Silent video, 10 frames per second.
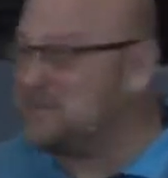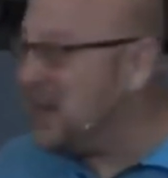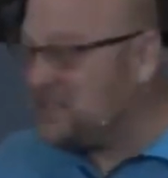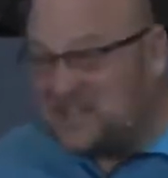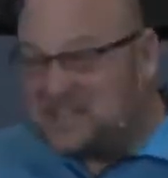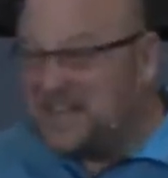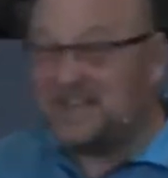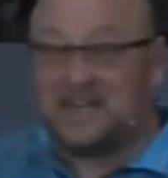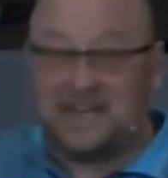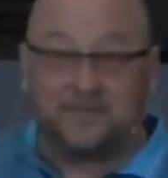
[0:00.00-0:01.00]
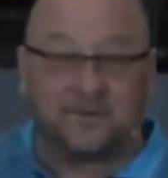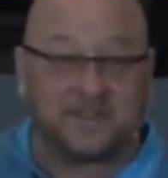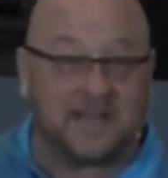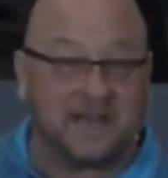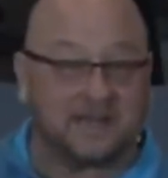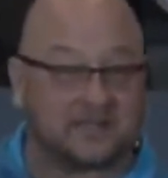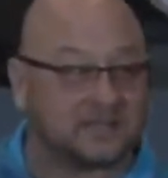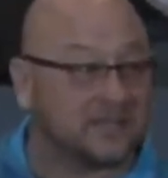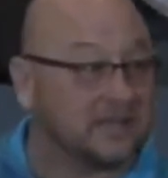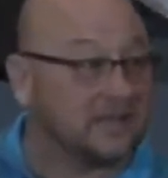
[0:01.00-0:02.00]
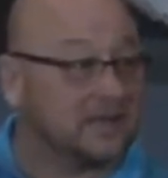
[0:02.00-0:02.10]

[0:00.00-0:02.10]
Nothing can live within it.